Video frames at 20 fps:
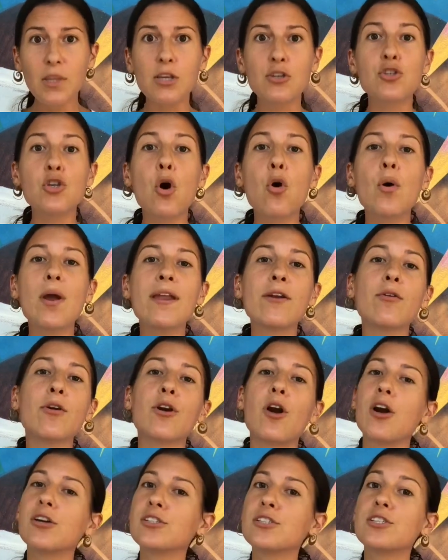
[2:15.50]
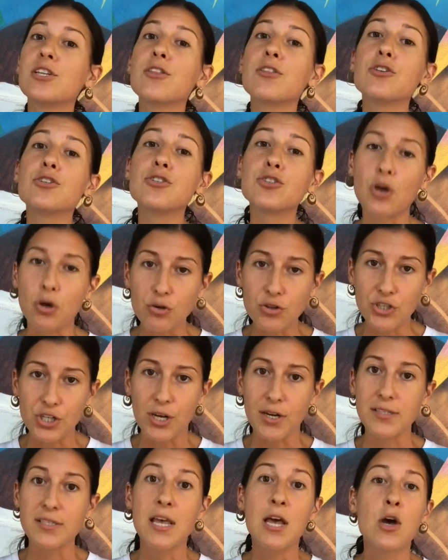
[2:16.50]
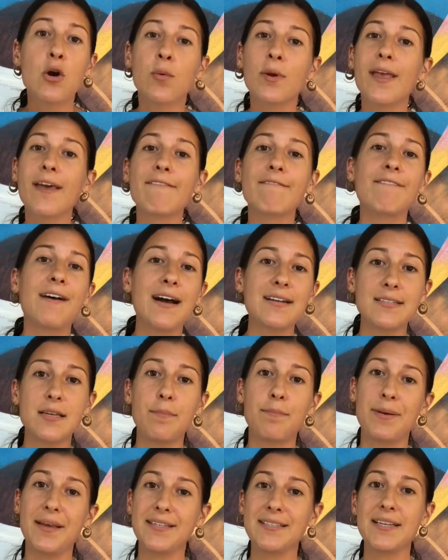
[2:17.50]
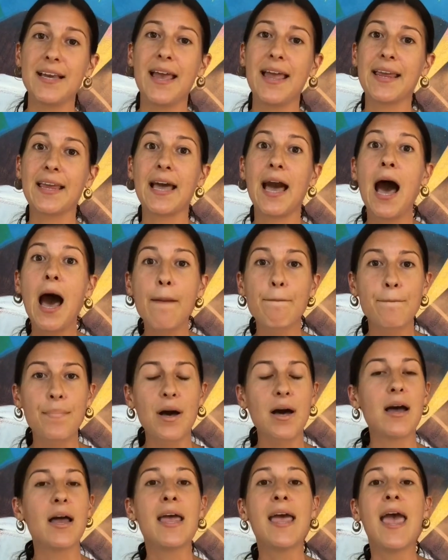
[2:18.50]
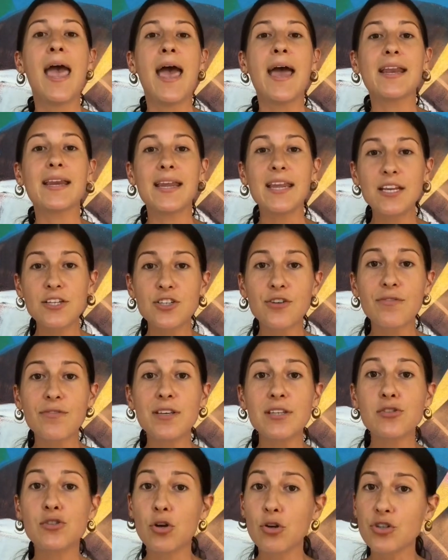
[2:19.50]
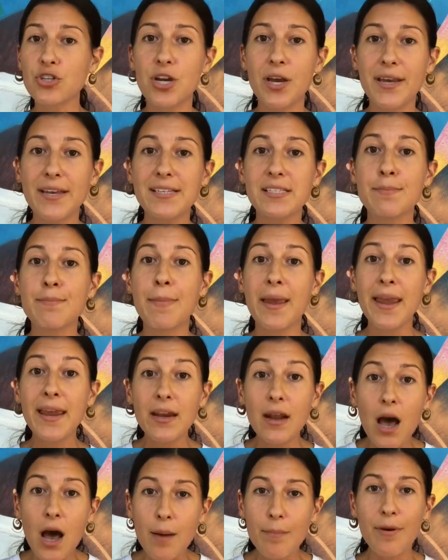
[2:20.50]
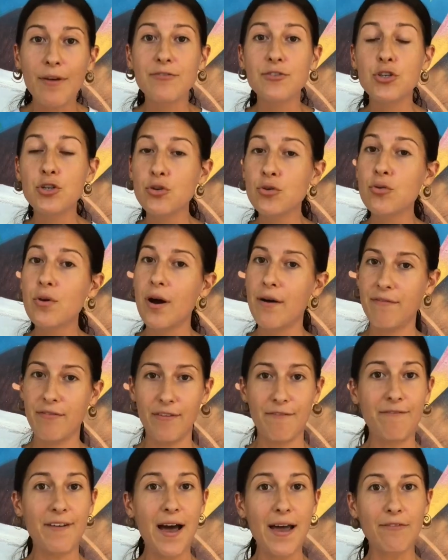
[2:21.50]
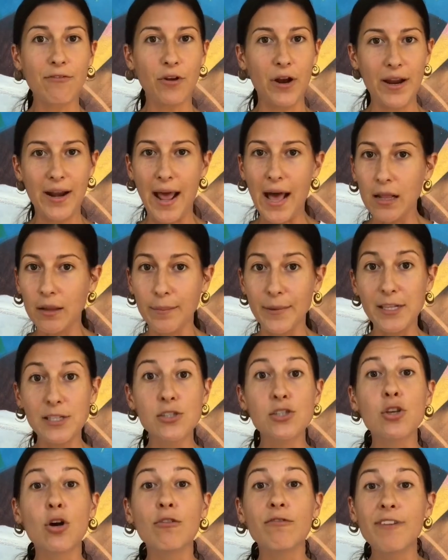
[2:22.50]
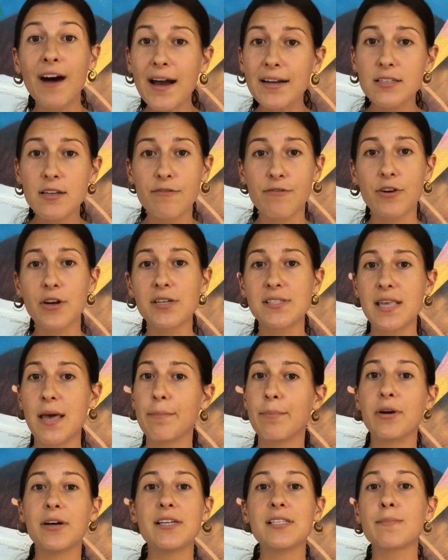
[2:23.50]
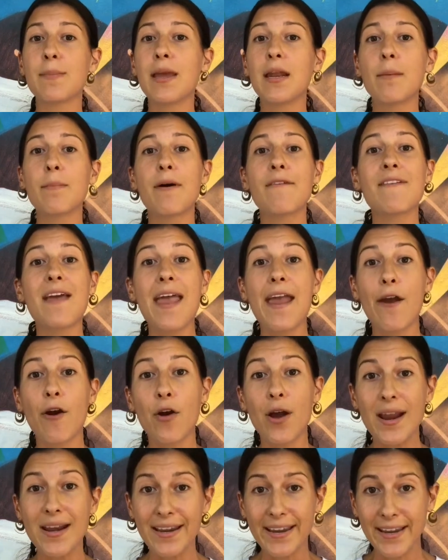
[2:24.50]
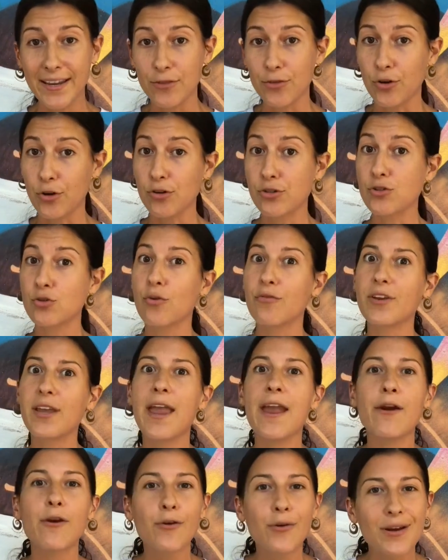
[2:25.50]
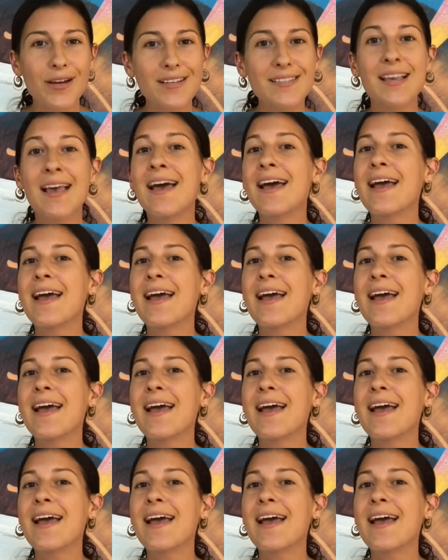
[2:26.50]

So in regards to the doshas, we have Vata, Pitta, and Kapha, and each of these dosha is made up of 2 of the 5 great elements. So Vata, for example, is made up of air and ether, so it carries